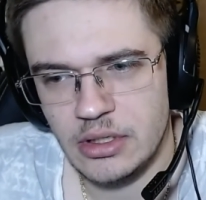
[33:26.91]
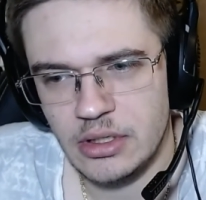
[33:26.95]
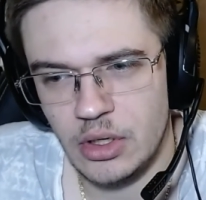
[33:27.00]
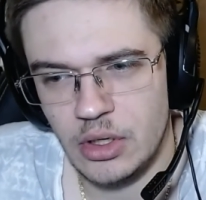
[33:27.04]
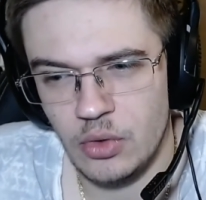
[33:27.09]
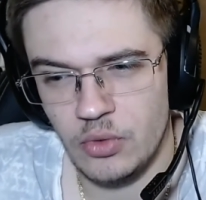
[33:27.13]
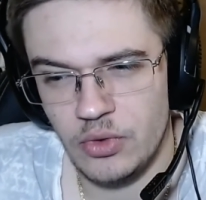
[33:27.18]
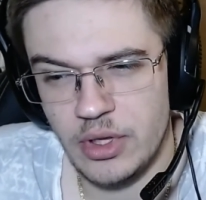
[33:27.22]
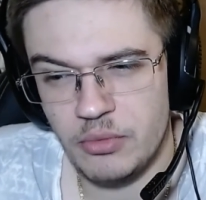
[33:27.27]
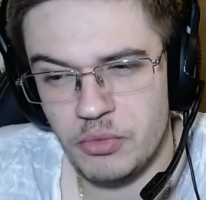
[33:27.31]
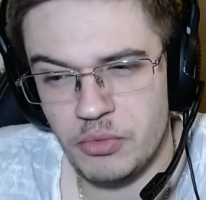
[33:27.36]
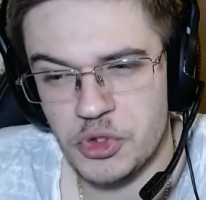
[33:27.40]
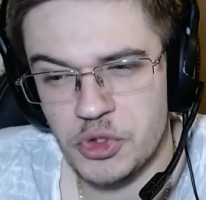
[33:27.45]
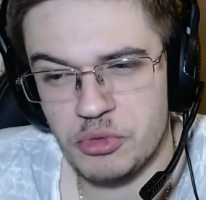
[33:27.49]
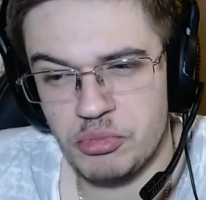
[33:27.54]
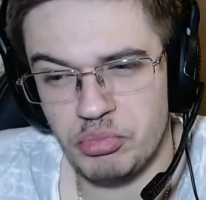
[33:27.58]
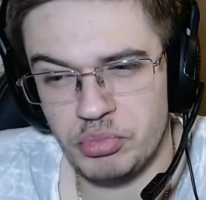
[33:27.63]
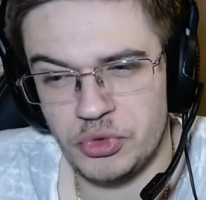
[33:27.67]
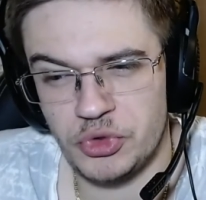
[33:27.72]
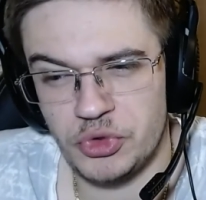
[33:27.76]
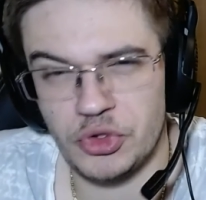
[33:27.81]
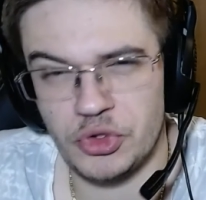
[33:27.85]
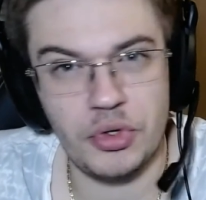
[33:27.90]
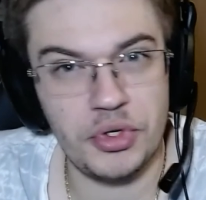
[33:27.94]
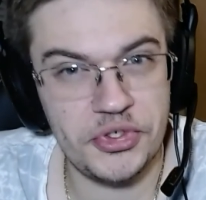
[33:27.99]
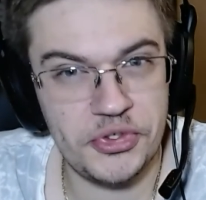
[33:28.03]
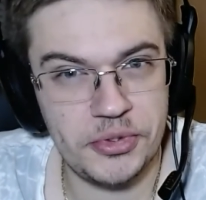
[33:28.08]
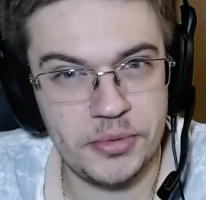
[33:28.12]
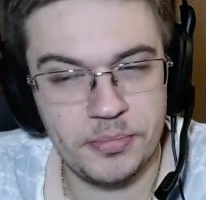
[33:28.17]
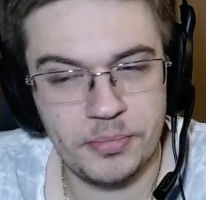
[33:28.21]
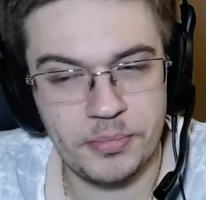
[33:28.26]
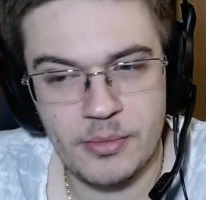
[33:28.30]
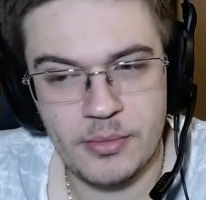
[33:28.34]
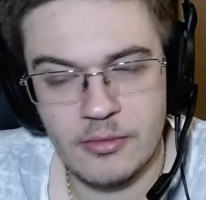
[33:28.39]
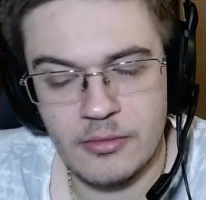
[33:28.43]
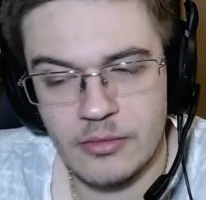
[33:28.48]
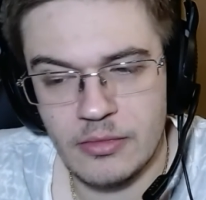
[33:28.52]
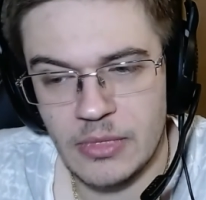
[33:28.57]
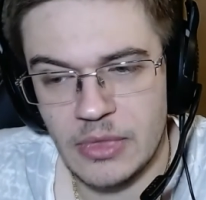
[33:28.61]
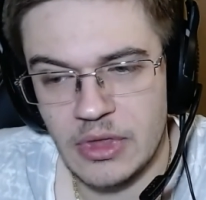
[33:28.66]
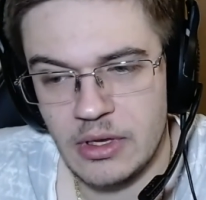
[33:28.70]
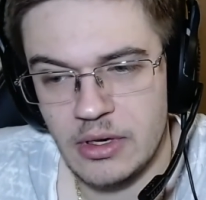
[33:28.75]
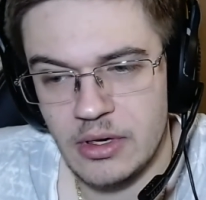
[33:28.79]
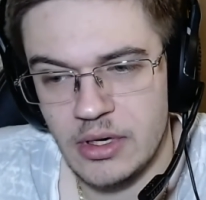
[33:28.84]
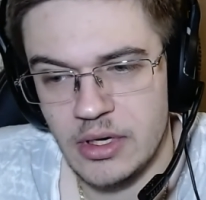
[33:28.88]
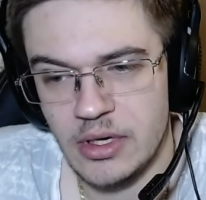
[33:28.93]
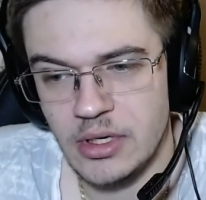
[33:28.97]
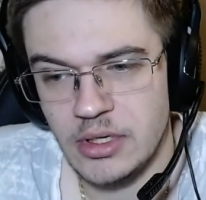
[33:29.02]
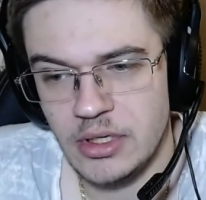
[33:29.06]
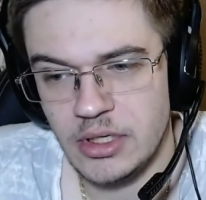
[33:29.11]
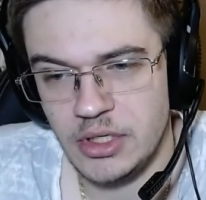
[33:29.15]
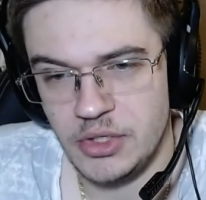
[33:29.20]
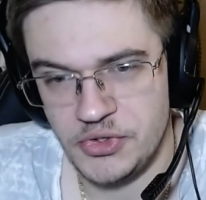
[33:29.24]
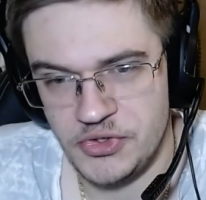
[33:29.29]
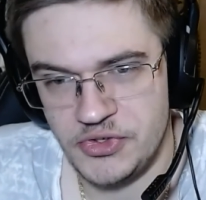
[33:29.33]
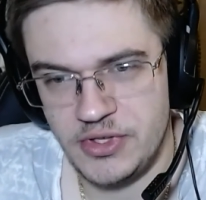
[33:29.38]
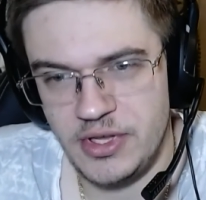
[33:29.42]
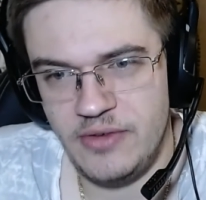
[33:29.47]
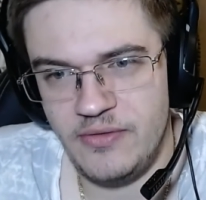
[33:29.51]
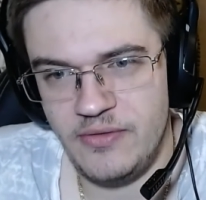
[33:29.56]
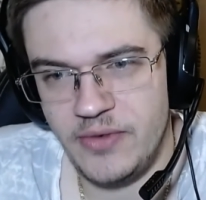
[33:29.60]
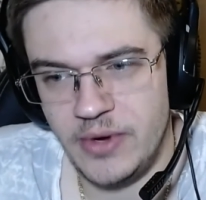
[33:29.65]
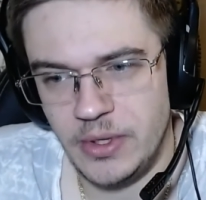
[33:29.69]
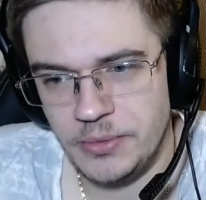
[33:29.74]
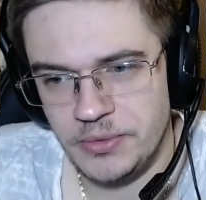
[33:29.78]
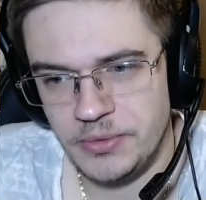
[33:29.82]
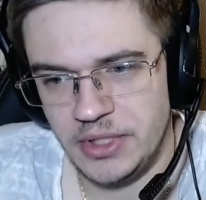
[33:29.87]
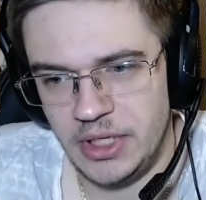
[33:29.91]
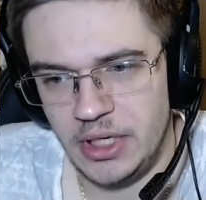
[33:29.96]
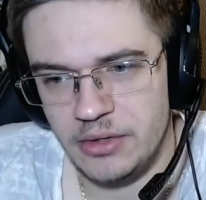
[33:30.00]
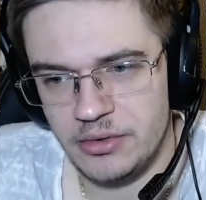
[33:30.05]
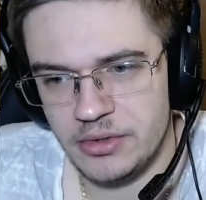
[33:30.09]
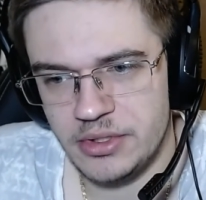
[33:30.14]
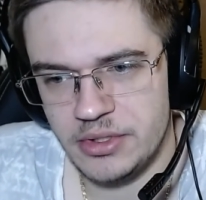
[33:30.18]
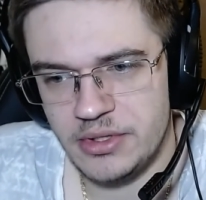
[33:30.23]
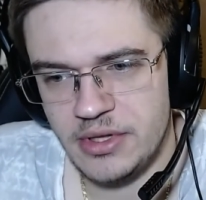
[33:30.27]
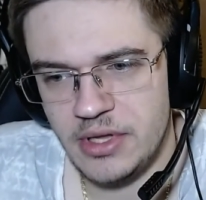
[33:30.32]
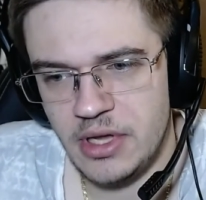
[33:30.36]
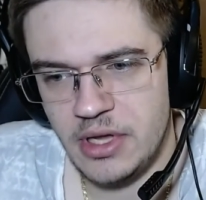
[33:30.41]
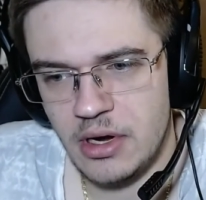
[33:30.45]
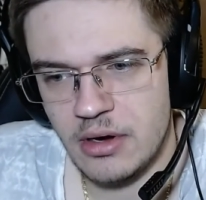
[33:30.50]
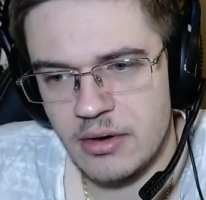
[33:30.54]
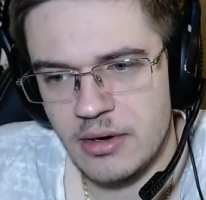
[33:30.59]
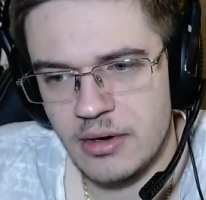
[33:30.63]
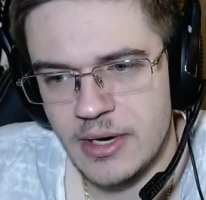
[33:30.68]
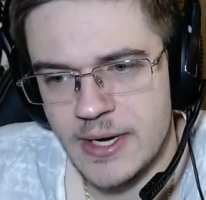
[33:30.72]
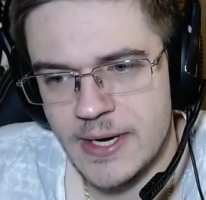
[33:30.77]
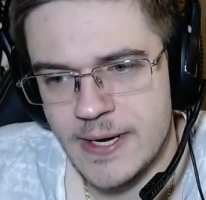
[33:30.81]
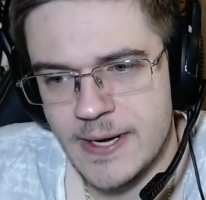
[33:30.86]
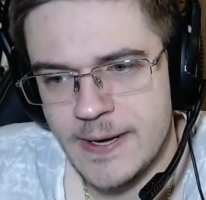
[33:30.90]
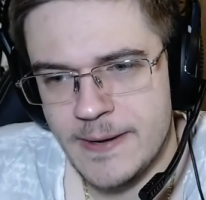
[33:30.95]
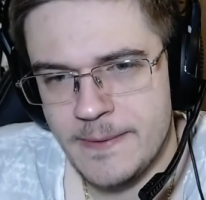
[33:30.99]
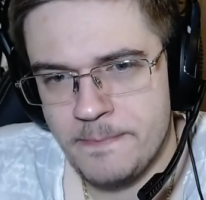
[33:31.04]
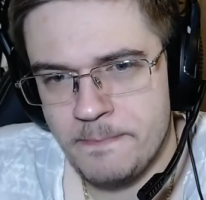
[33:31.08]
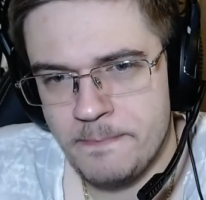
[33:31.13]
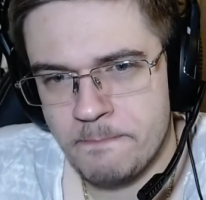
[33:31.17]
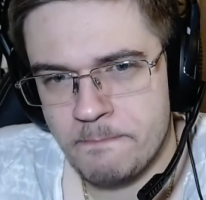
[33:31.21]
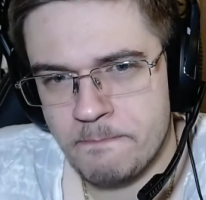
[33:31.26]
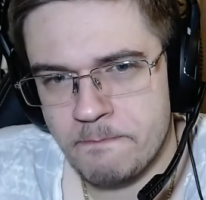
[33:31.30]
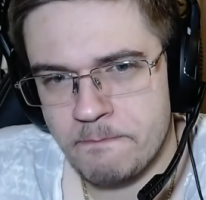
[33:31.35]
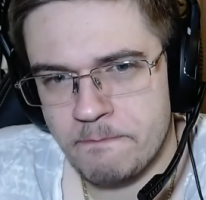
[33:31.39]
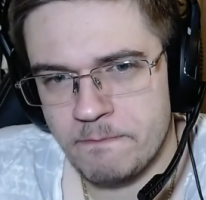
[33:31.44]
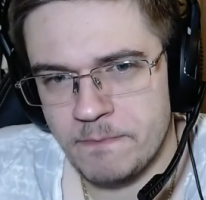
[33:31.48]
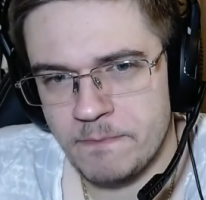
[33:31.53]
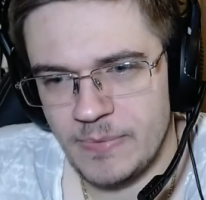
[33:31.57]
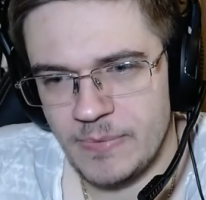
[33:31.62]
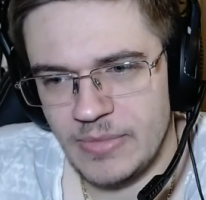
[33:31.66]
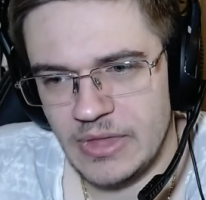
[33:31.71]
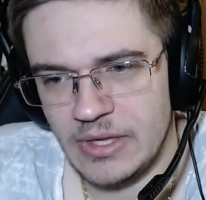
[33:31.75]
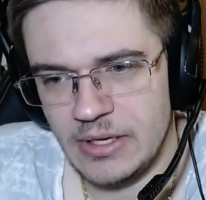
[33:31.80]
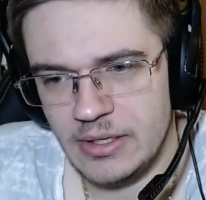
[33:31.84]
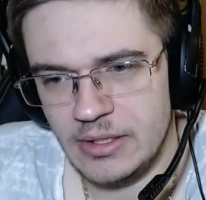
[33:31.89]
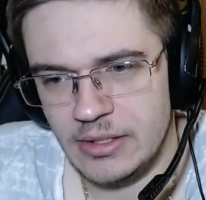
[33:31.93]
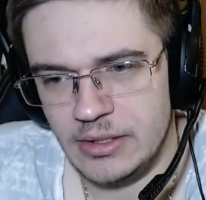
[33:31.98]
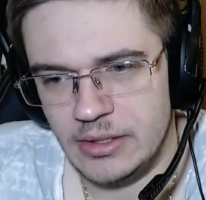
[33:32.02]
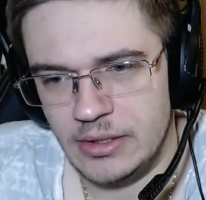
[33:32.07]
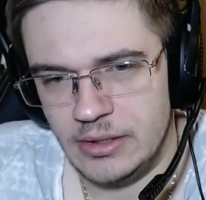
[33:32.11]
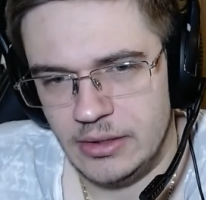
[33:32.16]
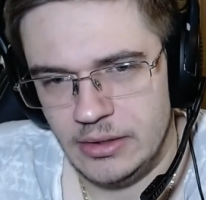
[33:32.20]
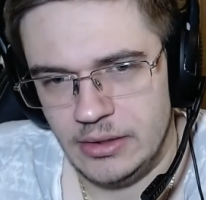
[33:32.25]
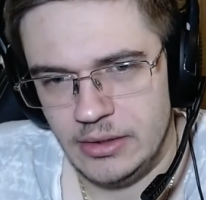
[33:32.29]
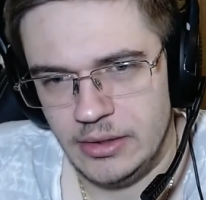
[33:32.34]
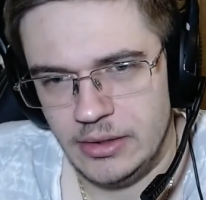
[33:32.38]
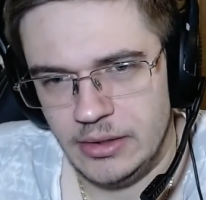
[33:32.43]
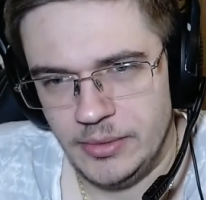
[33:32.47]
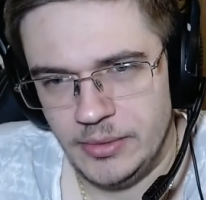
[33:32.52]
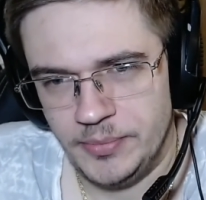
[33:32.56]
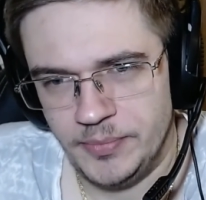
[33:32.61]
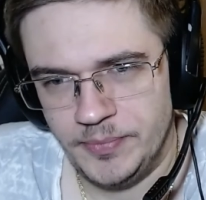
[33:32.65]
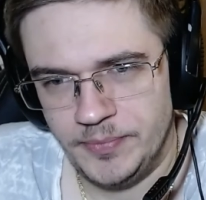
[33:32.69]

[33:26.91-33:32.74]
Oh, that was Trost, because they found Aaron there. Uh,